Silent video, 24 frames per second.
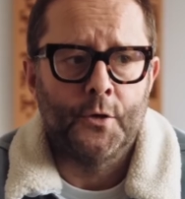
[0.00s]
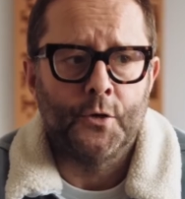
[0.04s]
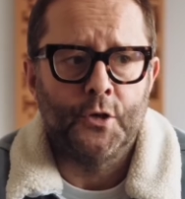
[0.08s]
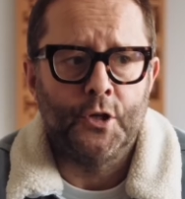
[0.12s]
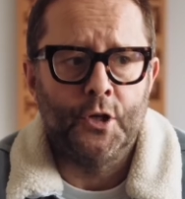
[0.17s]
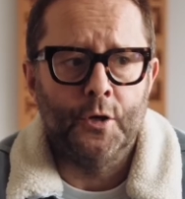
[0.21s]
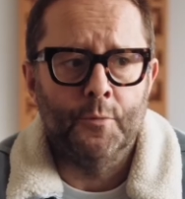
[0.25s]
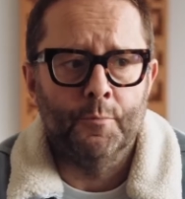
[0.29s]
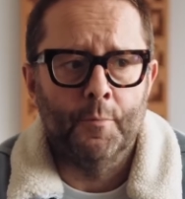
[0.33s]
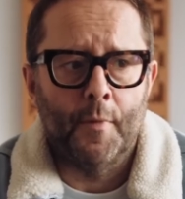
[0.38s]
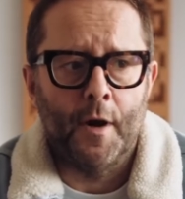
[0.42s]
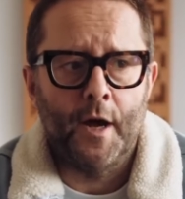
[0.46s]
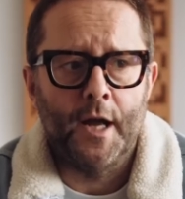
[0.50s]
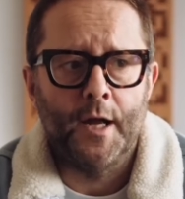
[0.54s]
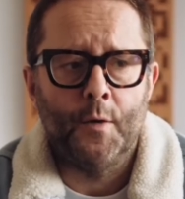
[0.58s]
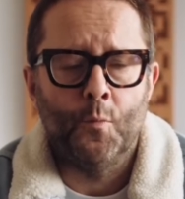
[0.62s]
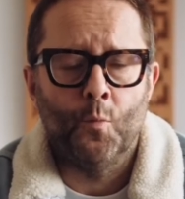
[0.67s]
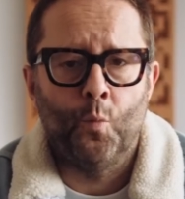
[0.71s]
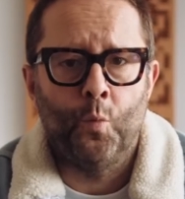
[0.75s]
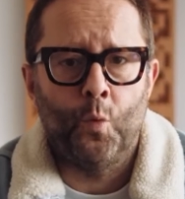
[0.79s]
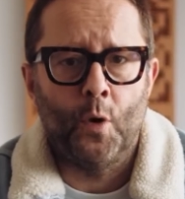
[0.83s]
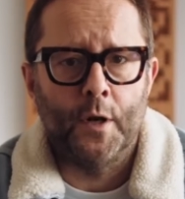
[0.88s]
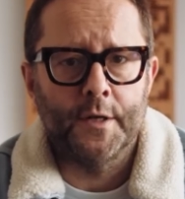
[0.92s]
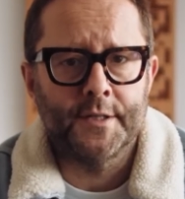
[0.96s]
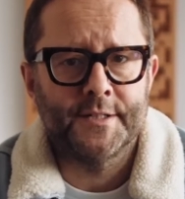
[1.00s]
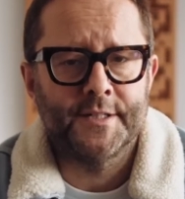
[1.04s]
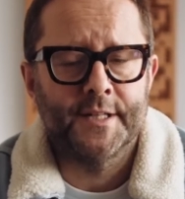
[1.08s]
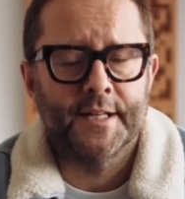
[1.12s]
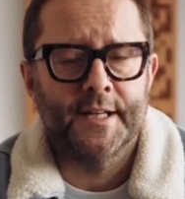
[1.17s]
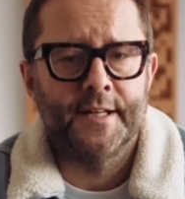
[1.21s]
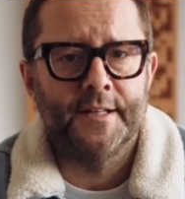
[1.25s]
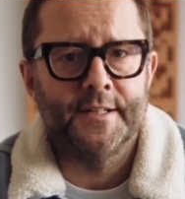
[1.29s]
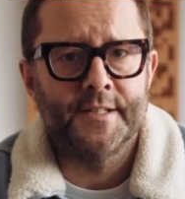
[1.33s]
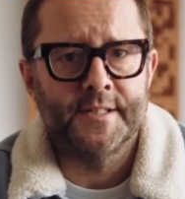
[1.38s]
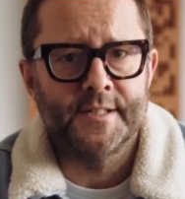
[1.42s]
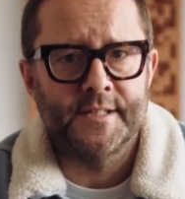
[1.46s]
you might want to
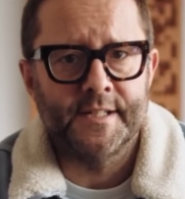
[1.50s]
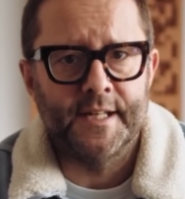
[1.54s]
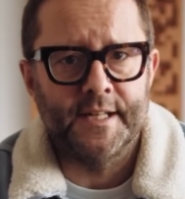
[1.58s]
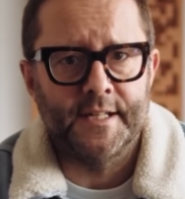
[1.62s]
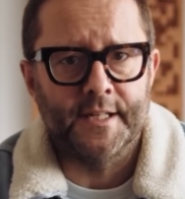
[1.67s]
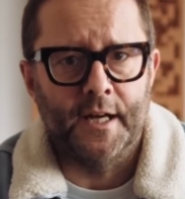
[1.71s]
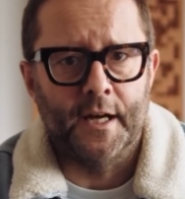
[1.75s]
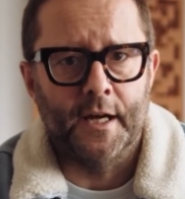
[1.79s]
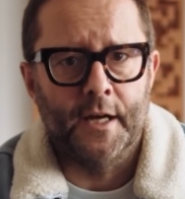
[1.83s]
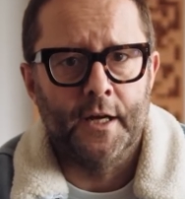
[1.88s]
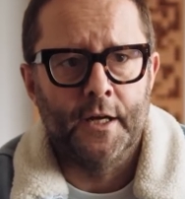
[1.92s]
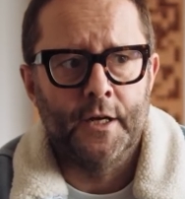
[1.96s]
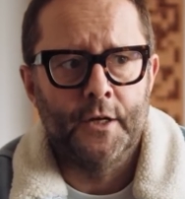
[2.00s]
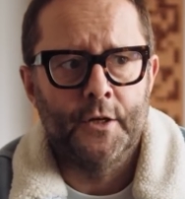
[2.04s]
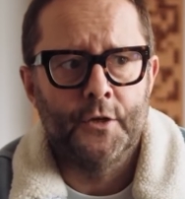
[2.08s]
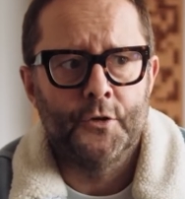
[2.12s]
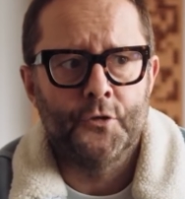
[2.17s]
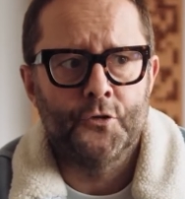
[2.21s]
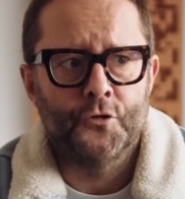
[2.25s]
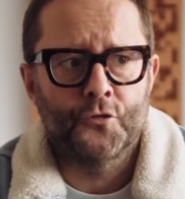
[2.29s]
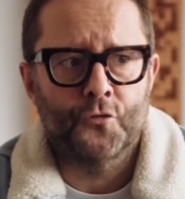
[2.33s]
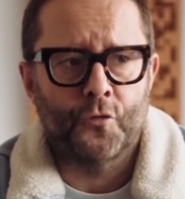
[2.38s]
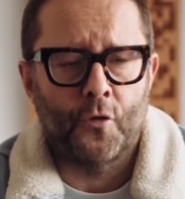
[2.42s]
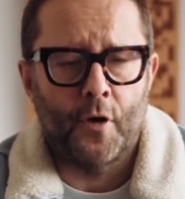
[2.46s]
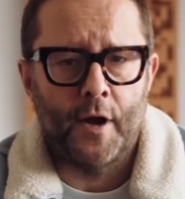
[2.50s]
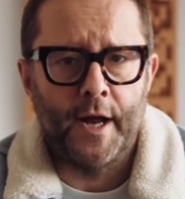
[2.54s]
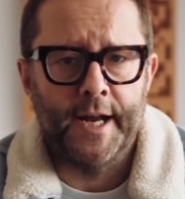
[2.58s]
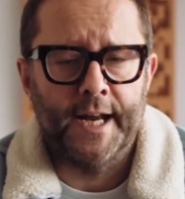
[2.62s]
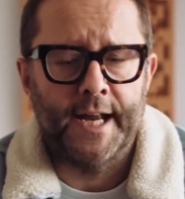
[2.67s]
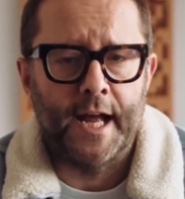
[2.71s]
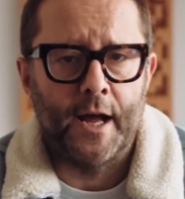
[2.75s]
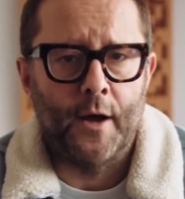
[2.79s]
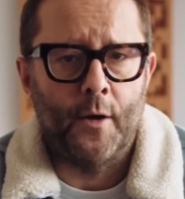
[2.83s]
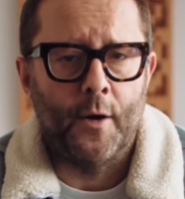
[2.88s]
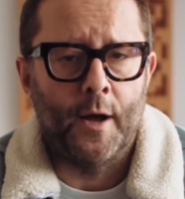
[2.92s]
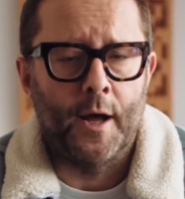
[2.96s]
consider trying
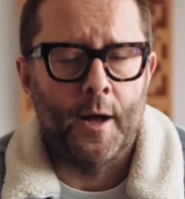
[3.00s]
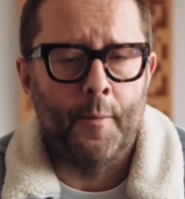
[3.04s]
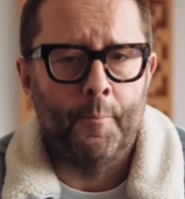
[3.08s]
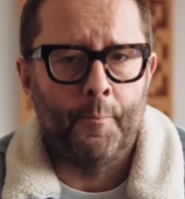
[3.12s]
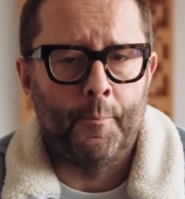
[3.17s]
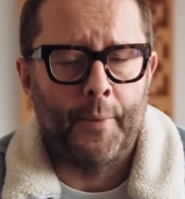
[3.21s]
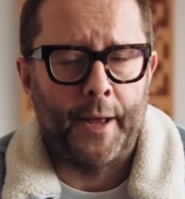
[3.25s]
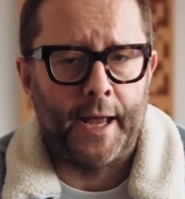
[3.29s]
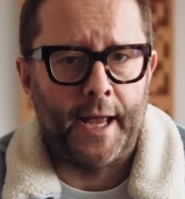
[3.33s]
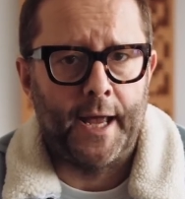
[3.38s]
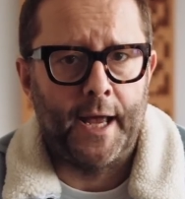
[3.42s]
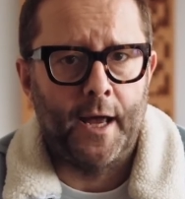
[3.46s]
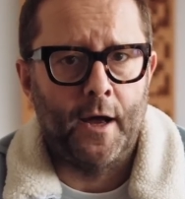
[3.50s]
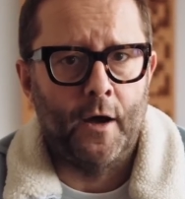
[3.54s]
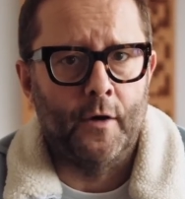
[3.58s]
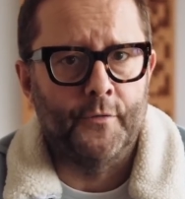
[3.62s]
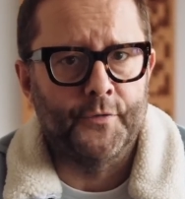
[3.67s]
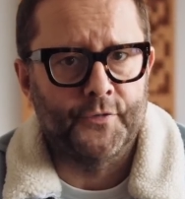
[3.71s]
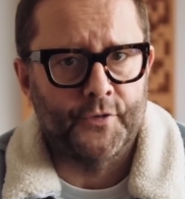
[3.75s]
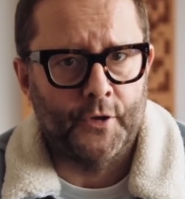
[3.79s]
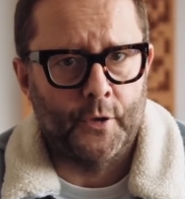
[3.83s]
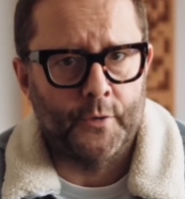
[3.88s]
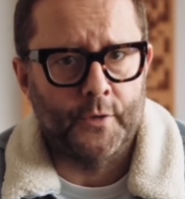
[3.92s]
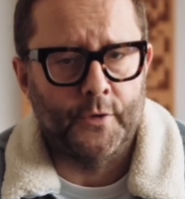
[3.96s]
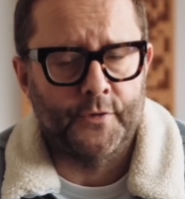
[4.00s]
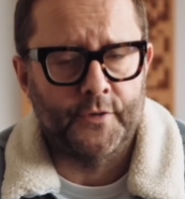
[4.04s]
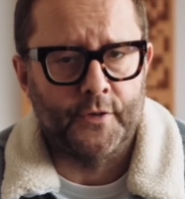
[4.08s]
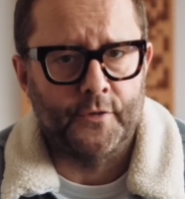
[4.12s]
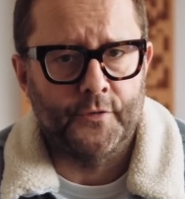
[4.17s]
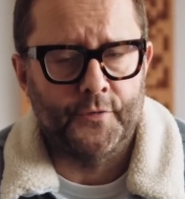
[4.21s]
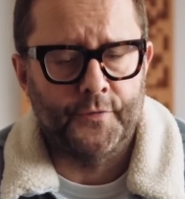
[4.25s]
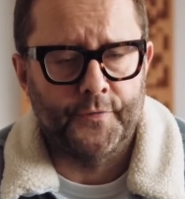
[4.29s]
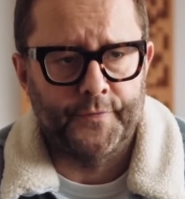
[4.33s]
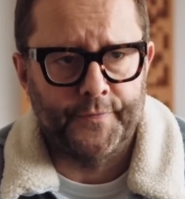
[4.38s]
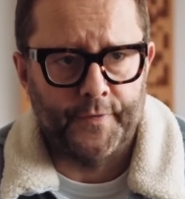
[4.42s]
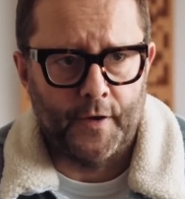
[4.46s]
out a pair of
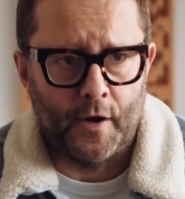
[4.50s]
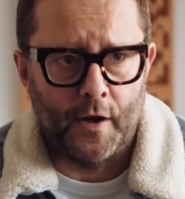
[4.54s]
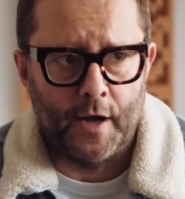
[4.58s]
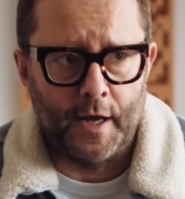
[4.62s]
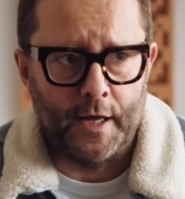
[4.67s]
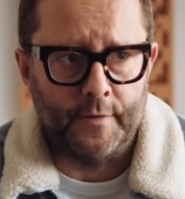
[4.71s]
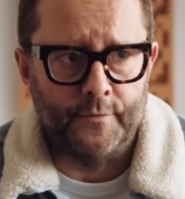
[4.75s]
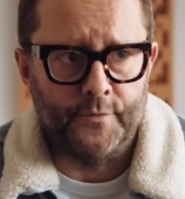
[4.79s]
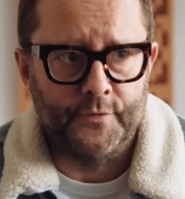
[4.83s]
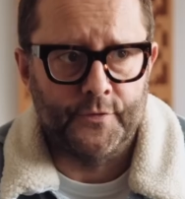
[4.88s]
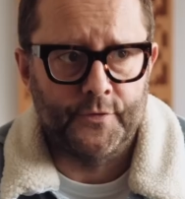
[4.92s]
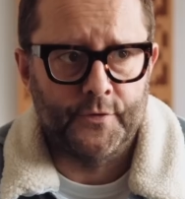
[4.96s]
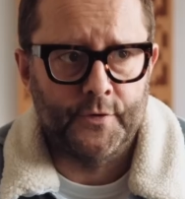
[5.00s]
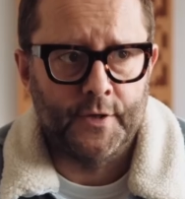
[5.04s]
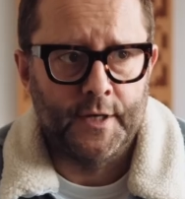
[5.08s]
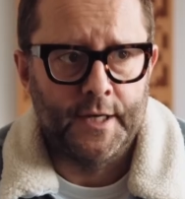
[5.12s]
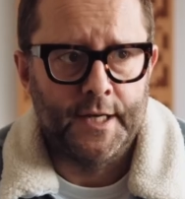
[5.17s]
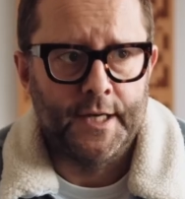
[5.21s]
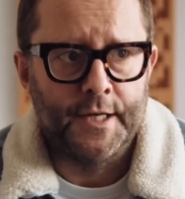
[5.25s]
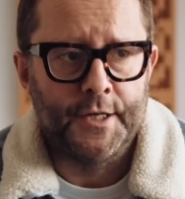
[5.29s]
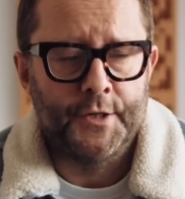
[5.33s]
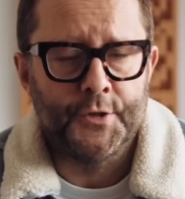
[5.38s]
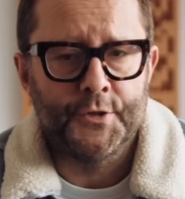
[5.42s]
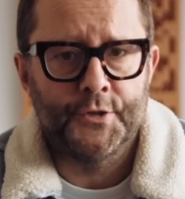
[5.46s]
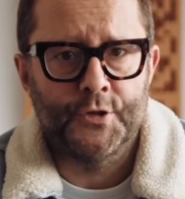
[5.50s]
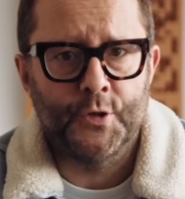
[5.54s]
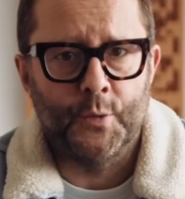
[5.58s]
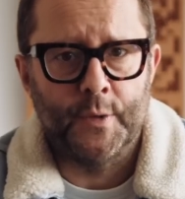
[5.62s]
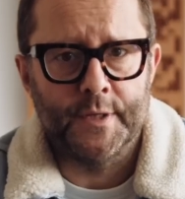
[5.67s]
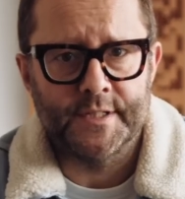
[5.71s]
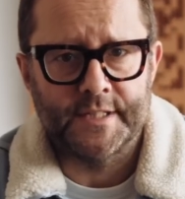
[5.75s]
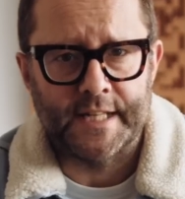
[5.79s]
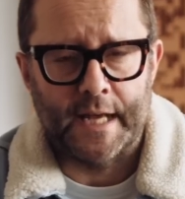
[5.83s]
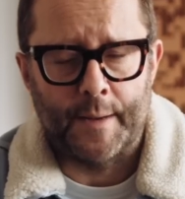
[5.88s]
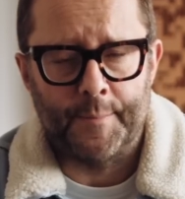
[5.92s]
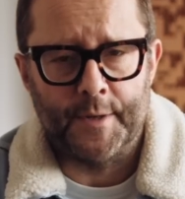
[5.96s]
Sonos's Fives to
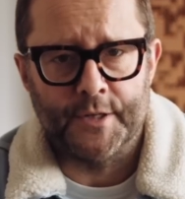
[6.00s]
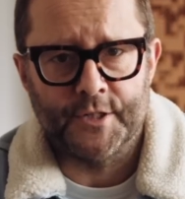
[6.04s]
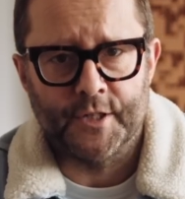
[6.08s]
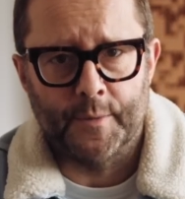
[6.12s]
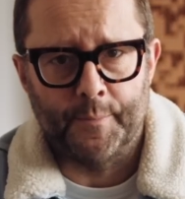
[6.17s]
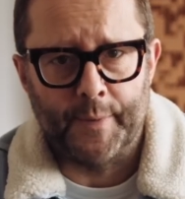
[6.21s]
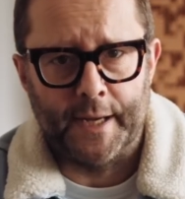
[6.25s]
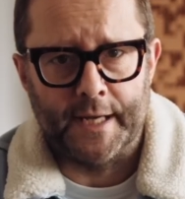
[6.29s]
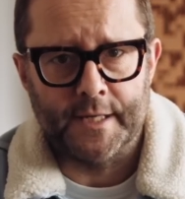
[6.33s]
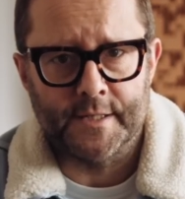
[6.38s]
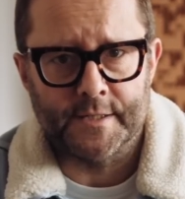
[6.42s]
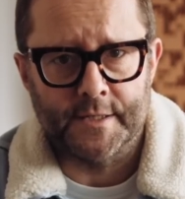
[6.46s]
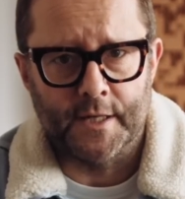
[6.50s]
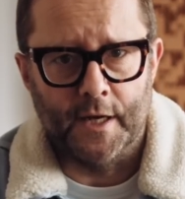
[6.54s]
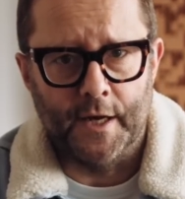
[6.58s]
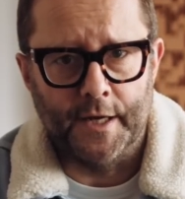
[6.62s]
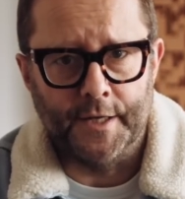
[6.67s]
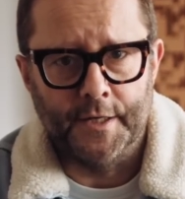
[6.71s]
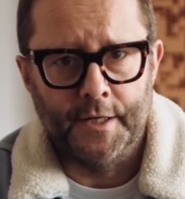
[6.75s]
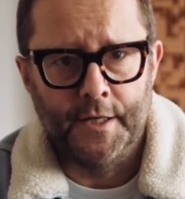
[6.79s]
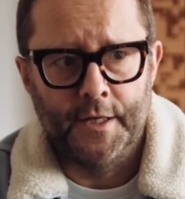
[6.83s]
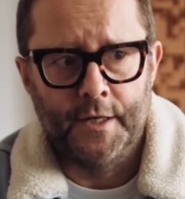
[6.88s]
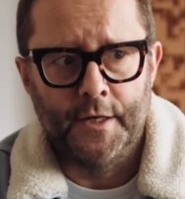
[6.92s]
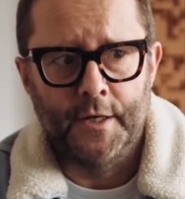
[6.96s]
establish a baseline.